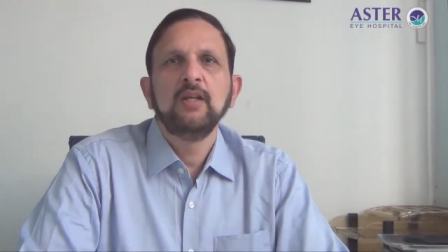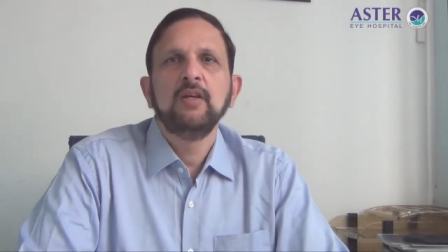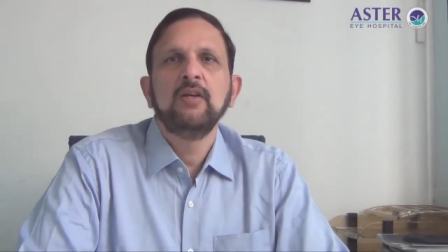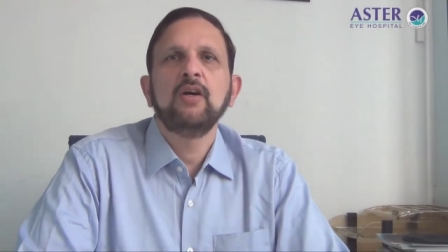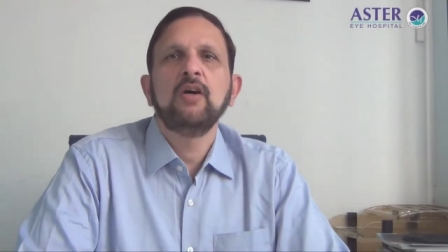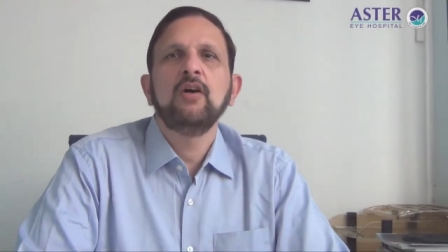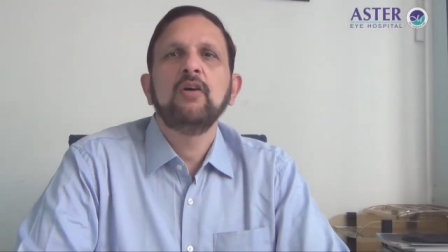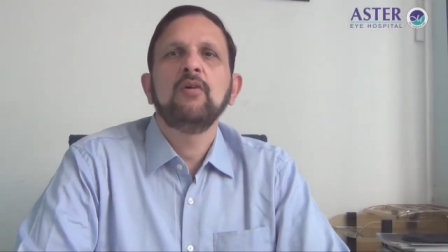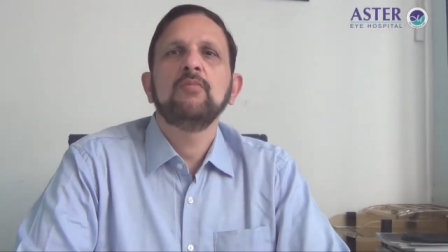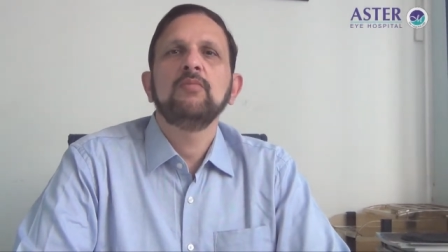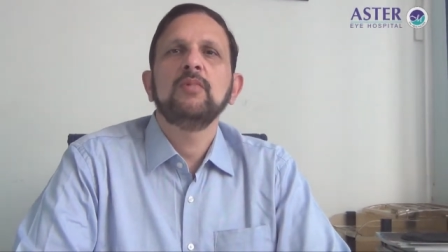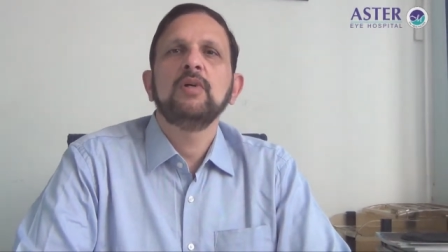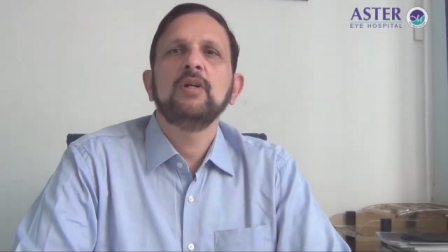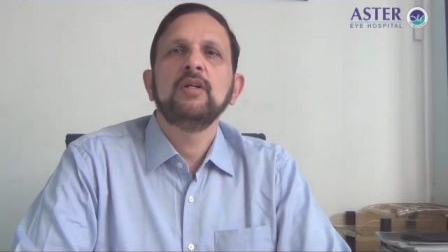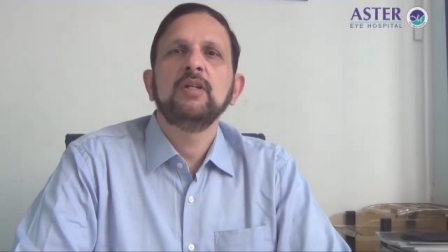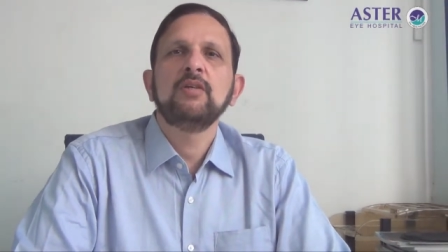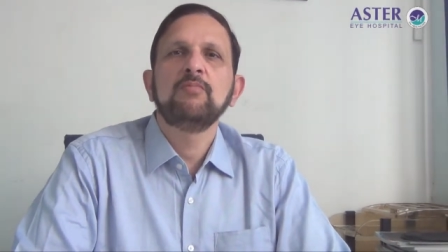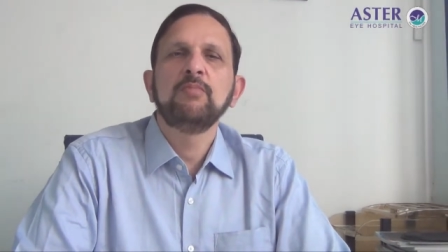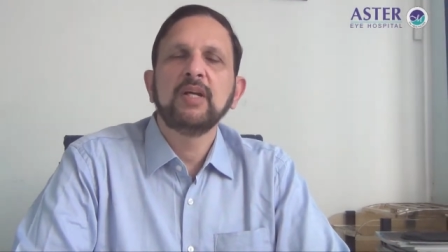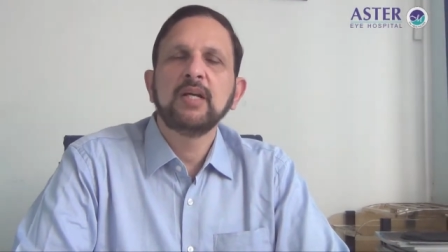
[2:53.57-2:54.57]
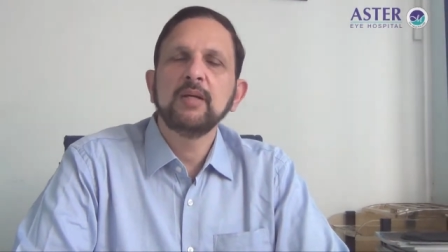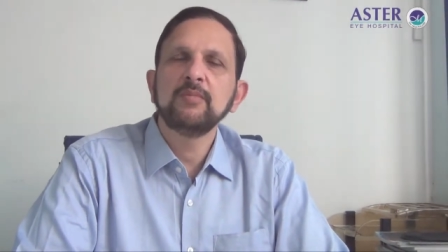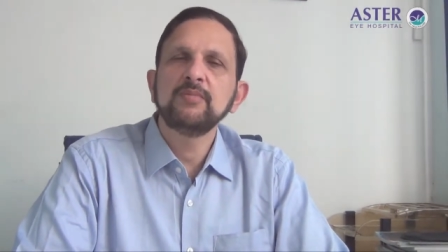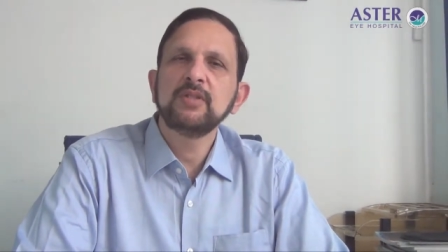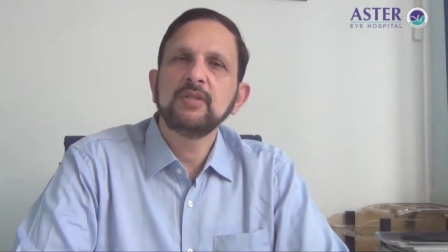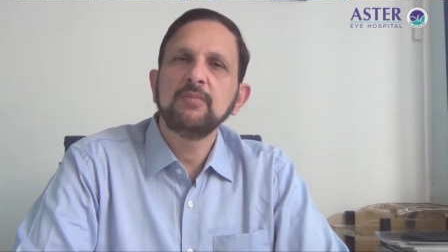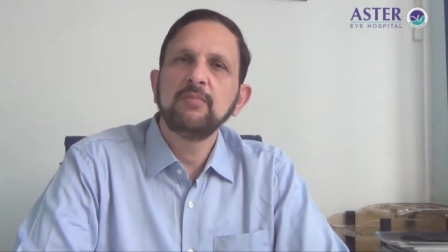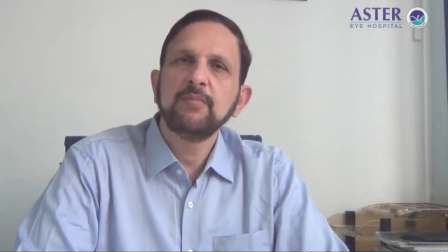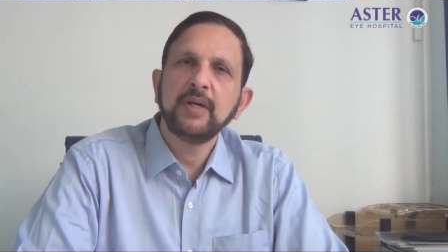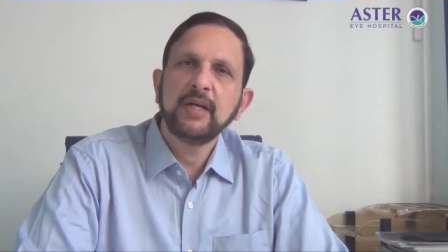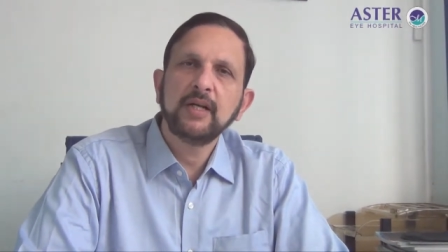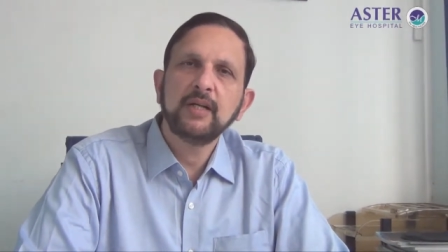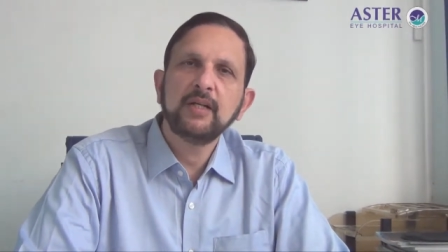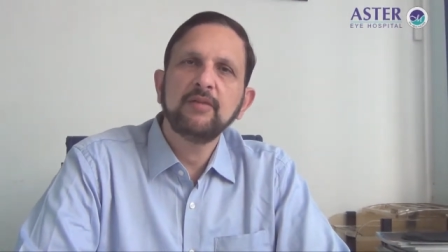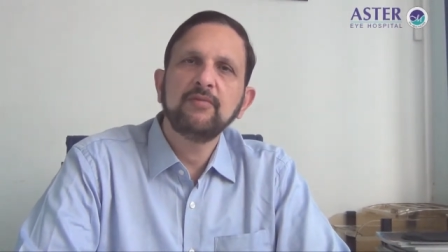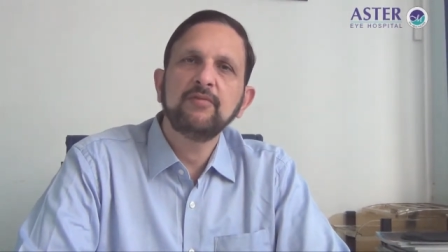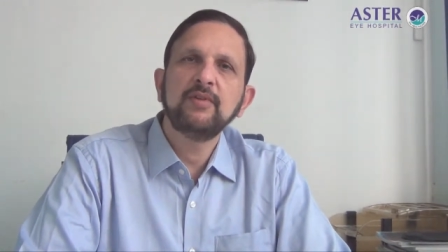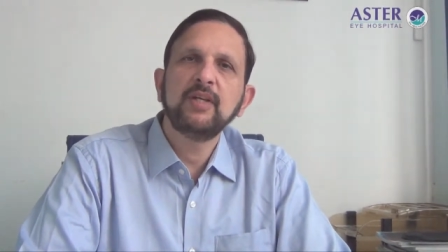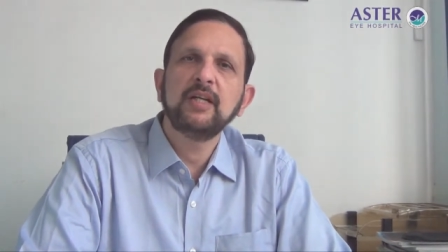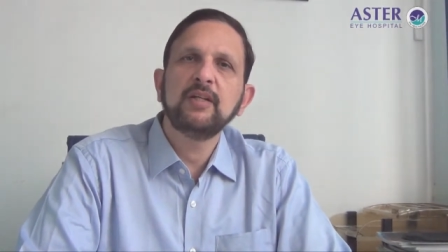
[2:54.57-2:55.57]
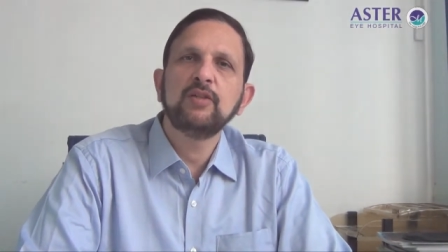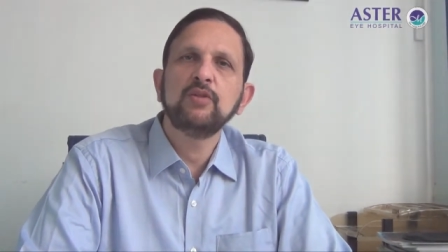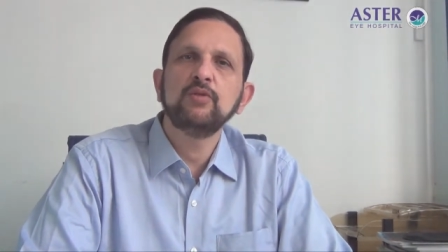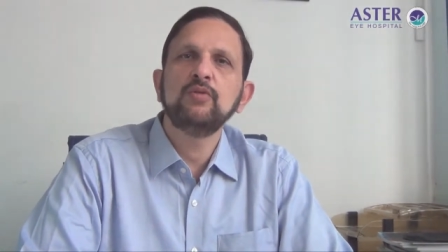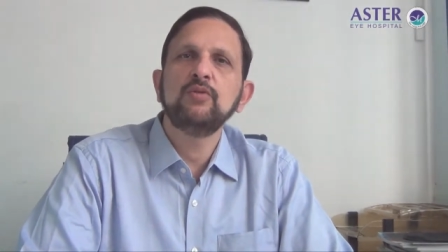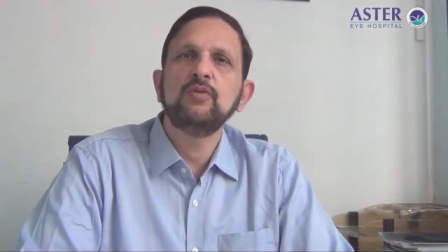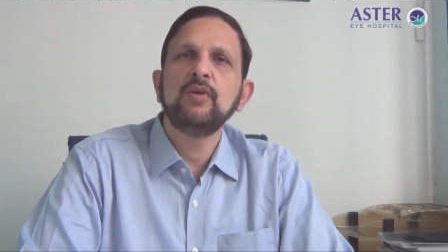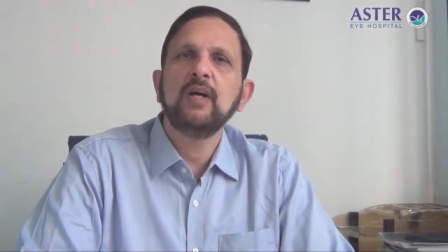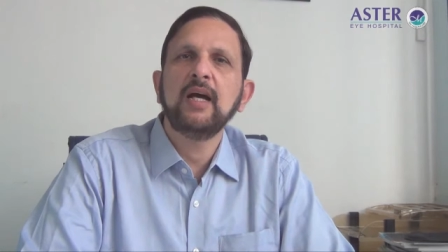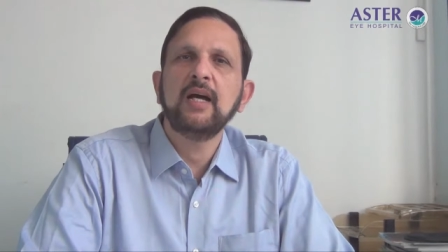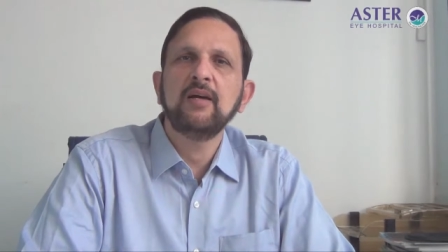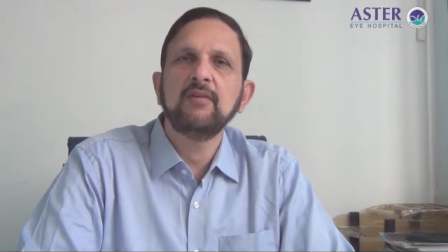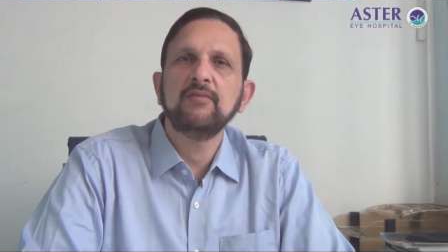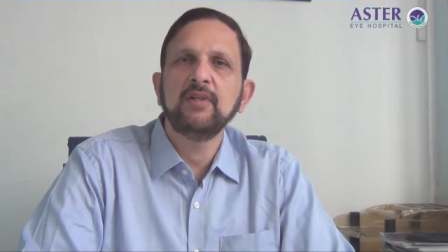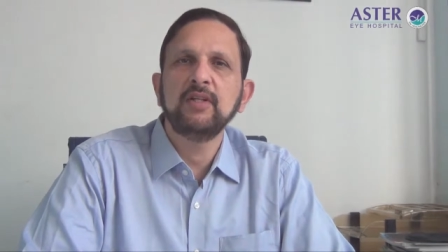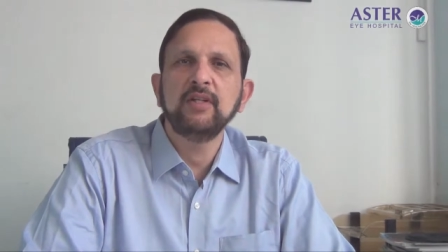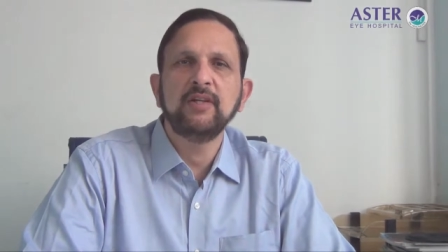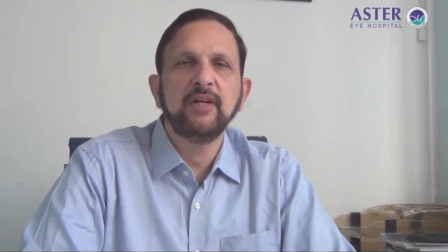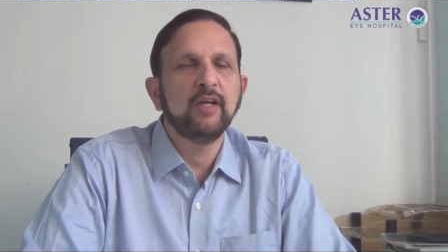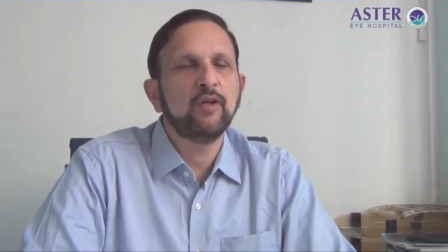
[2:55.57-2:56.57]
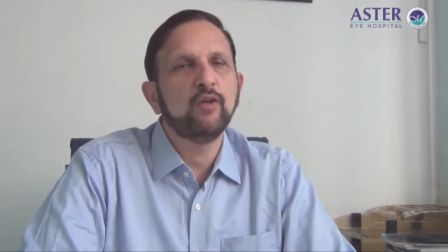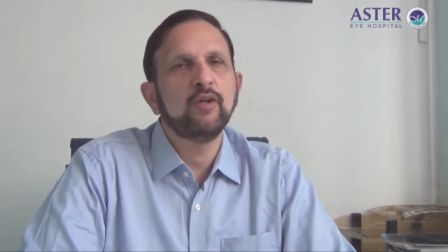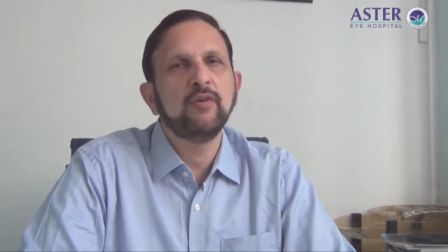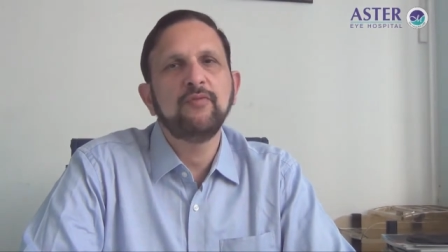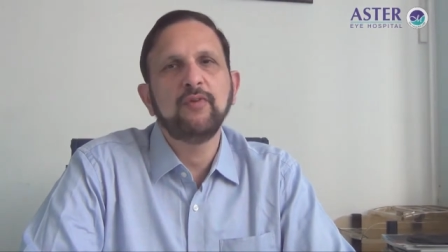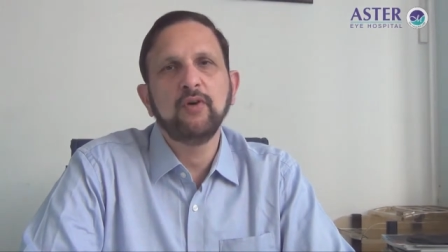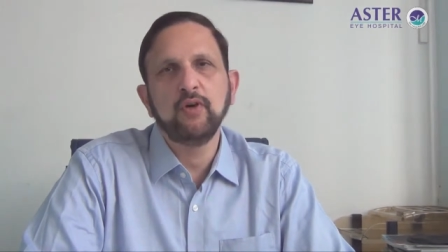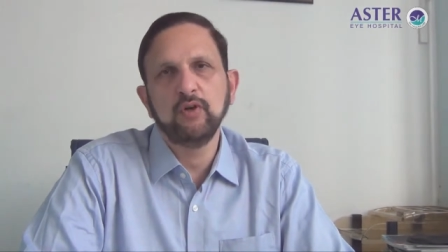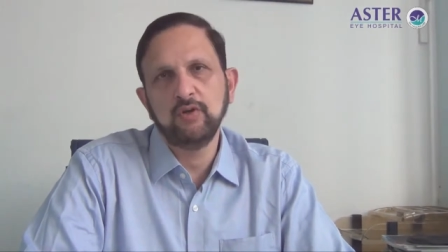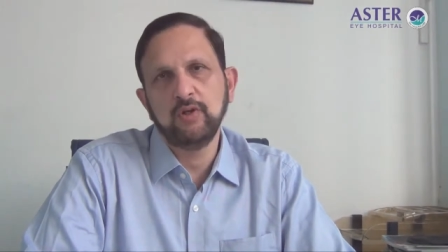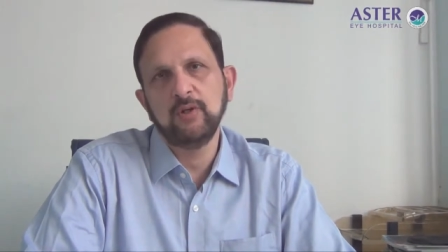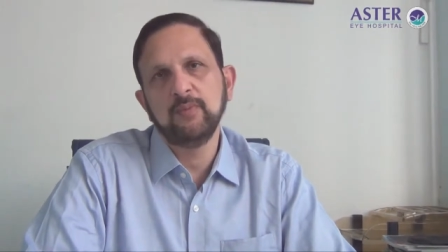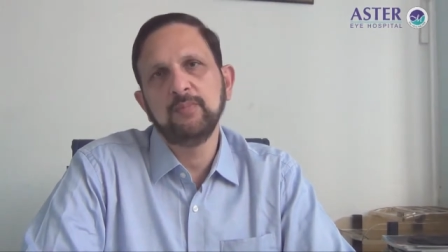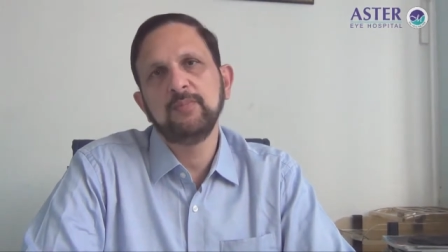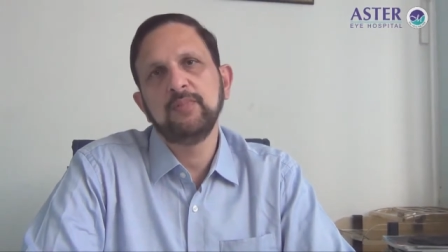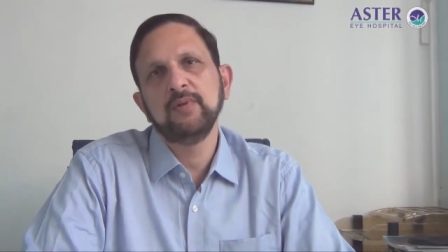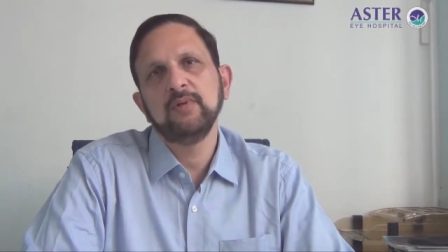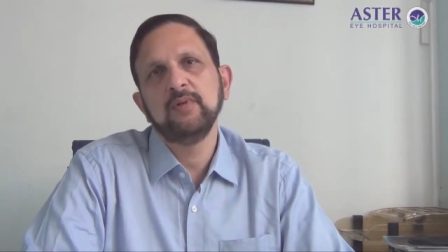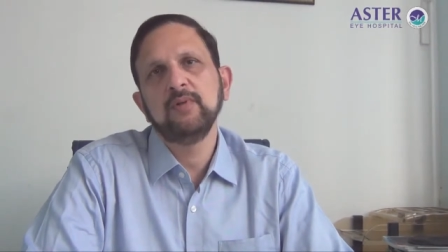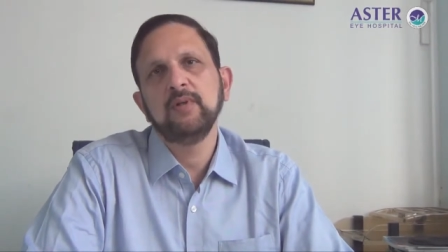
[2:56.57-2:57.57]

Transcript: Now it becomes imperative that you have a regular follow-up